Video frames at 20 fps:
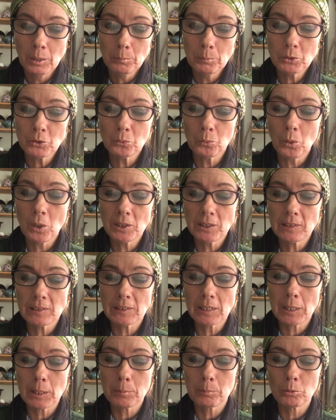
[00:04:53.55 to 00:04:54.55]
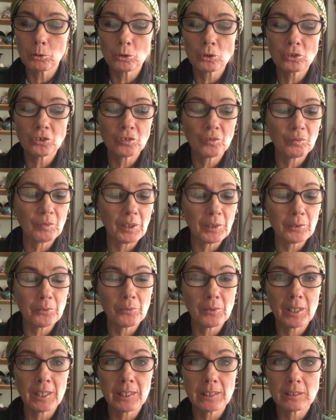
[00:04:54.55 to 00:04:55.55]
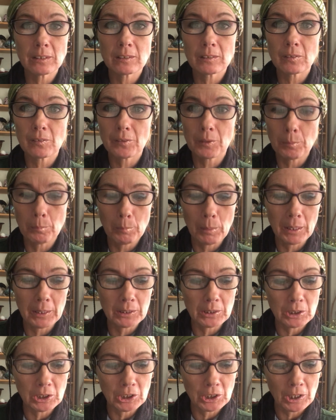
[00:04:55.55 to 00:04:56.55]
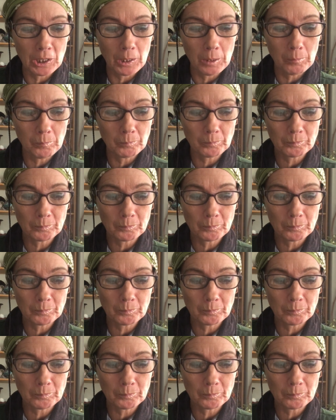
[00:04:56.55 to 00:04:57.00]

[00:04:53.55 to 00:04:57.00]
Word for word: But one is able to venerate the manger.